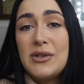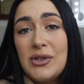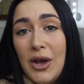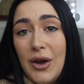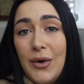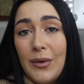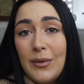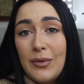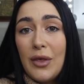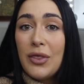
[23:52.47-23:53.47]
So
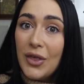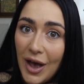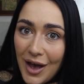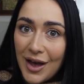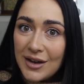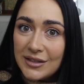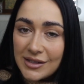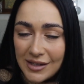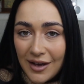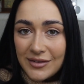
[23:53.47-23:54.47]
the third
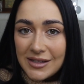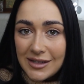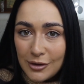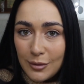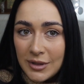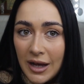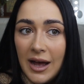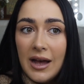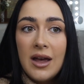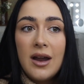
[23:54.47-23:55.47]
services I stopped at,